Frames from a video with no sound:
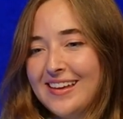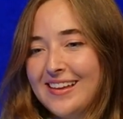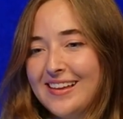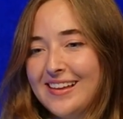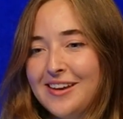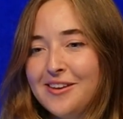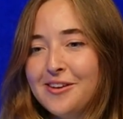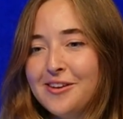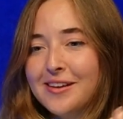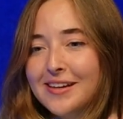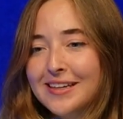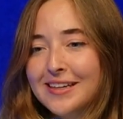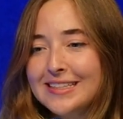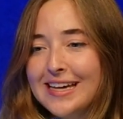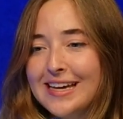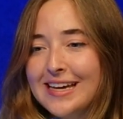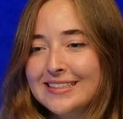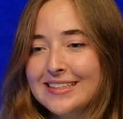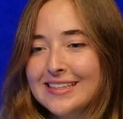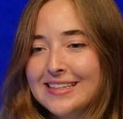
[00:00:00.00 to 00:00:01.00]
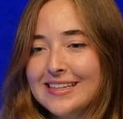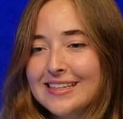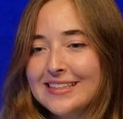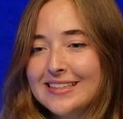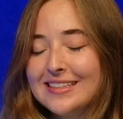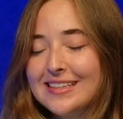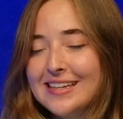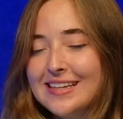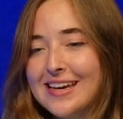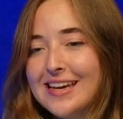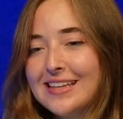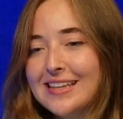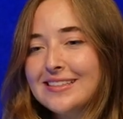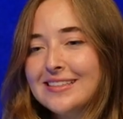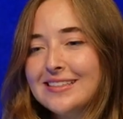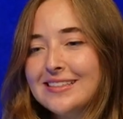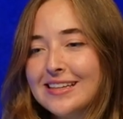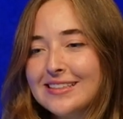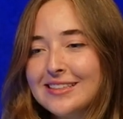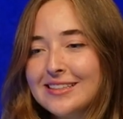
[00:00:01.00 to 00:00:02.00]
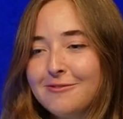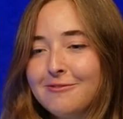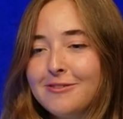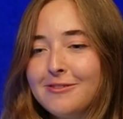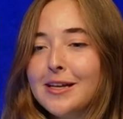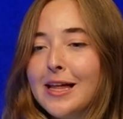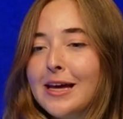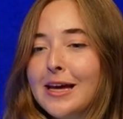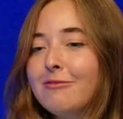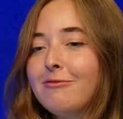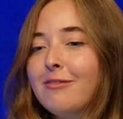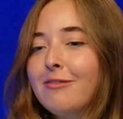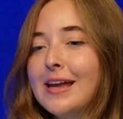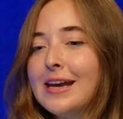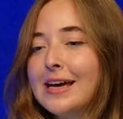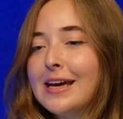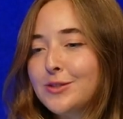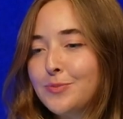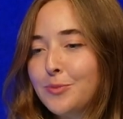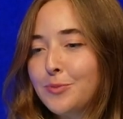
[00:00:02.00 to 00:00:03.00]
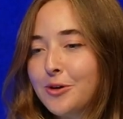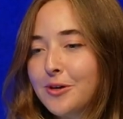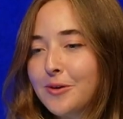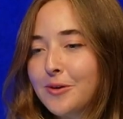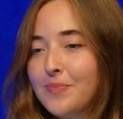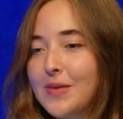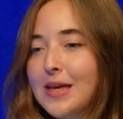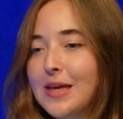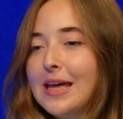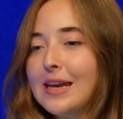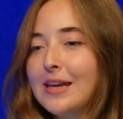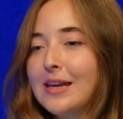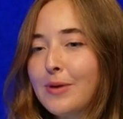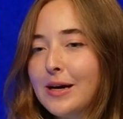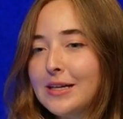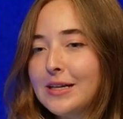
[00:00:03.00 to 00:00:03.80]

Glenn, you can attest to this. It doesn't feel like a finance book in any